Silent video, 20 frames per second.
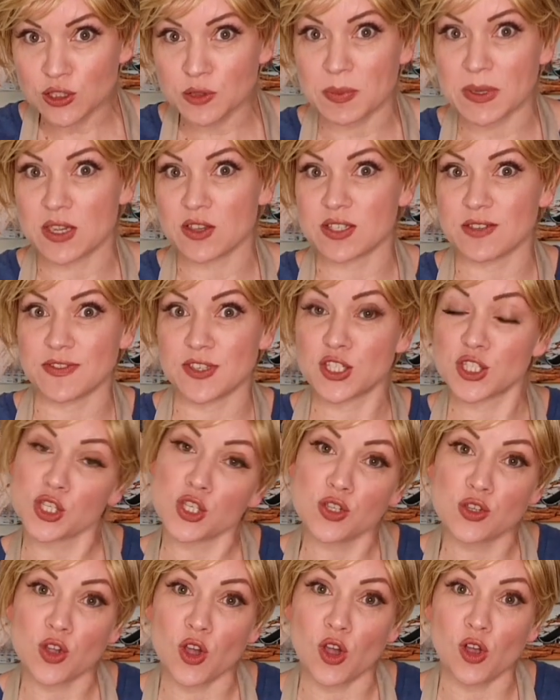because if it's
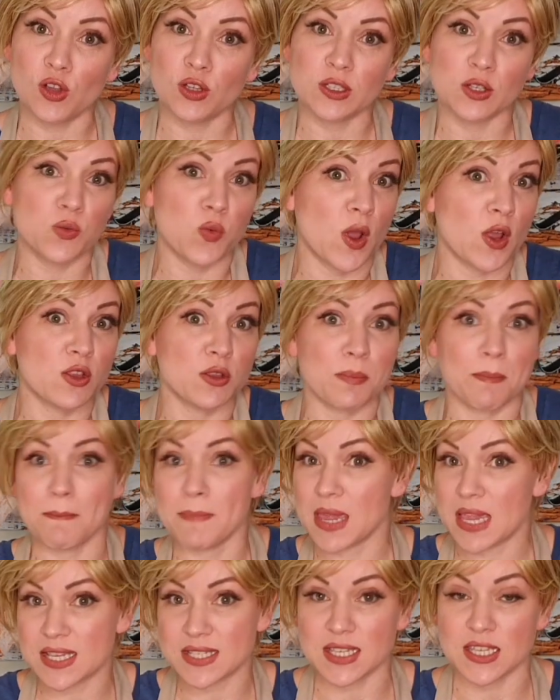too cold it won't
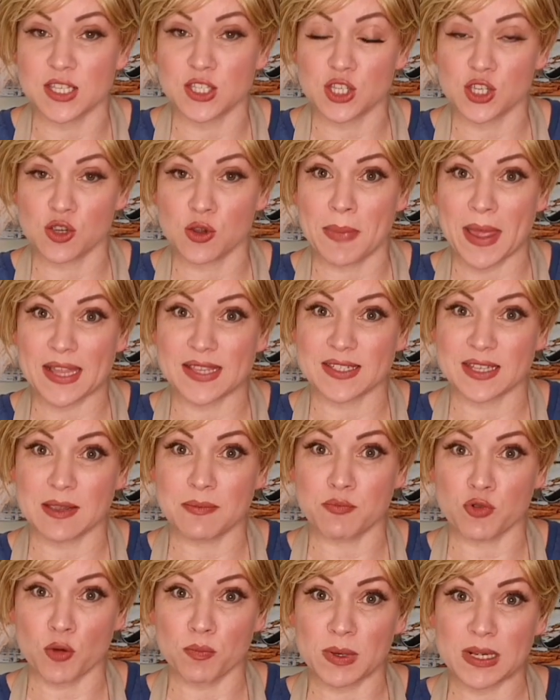mix into your batter
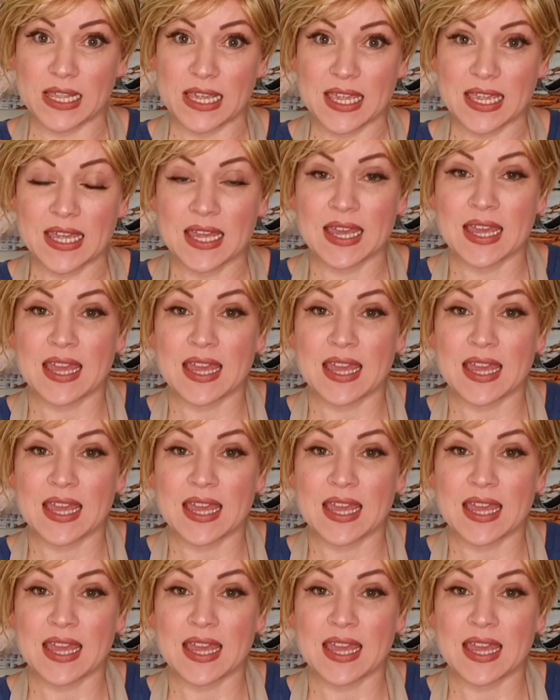properly